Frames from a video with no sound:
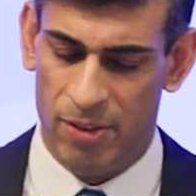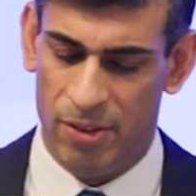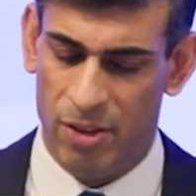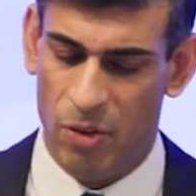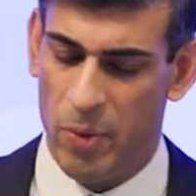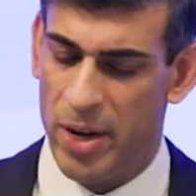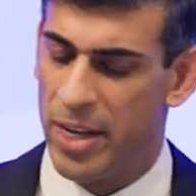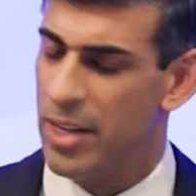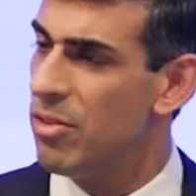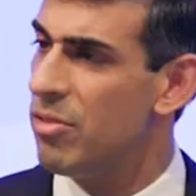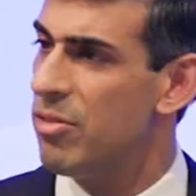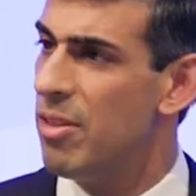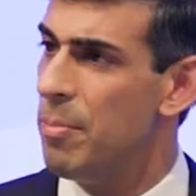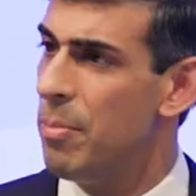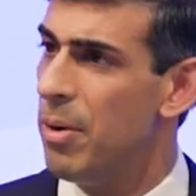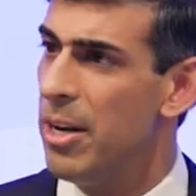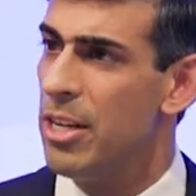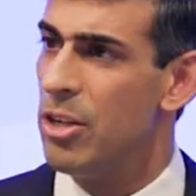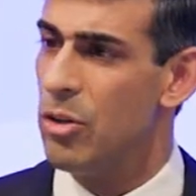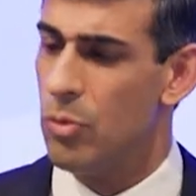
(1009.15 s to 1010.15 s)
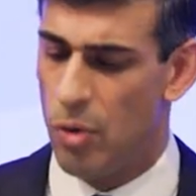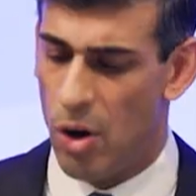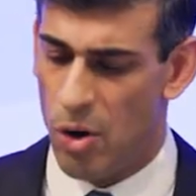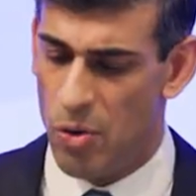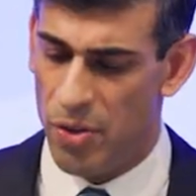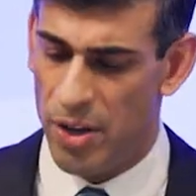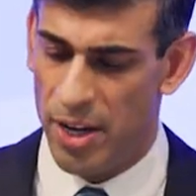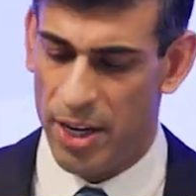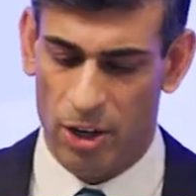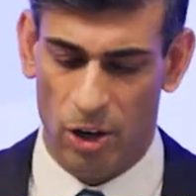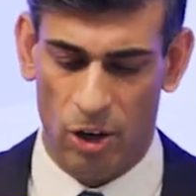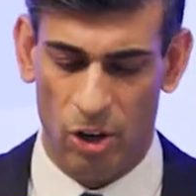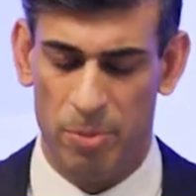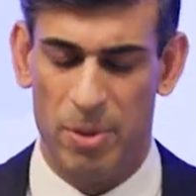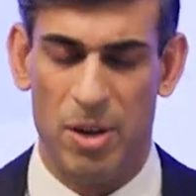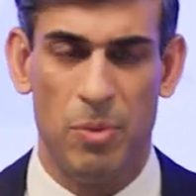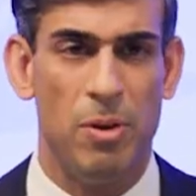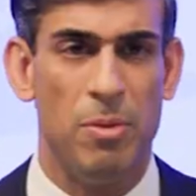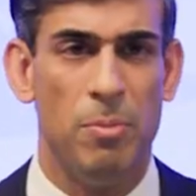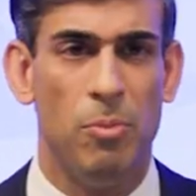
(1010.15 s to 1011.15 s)
that we can simply grow the
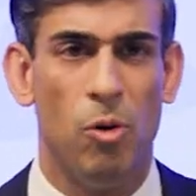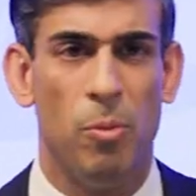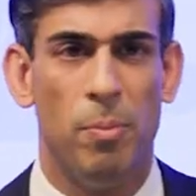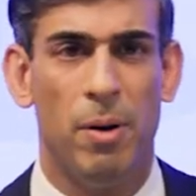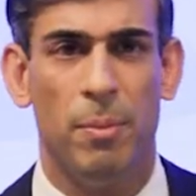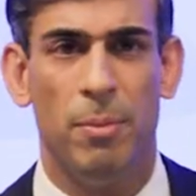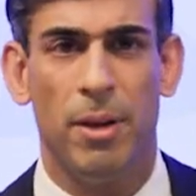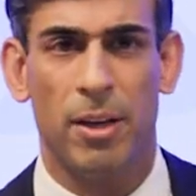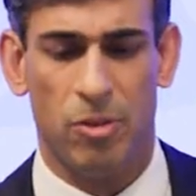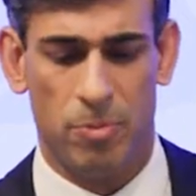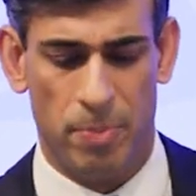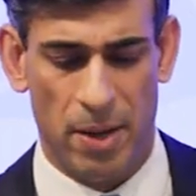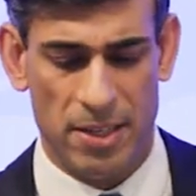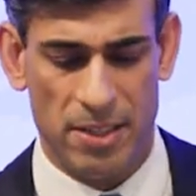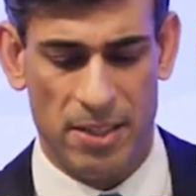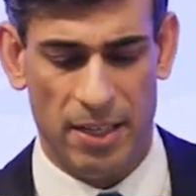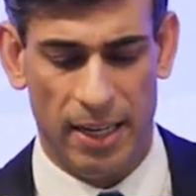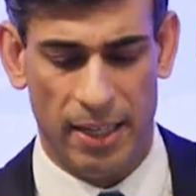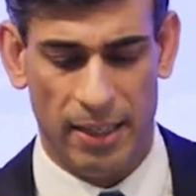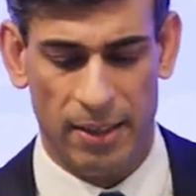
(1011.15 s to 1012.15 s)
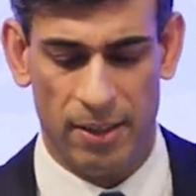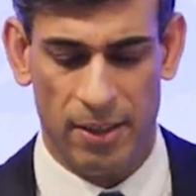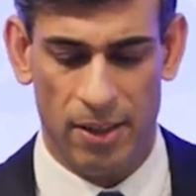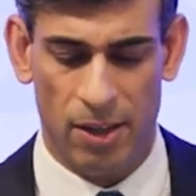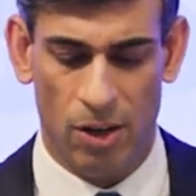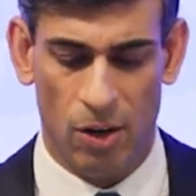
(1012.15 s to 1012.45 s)
economy with more public spending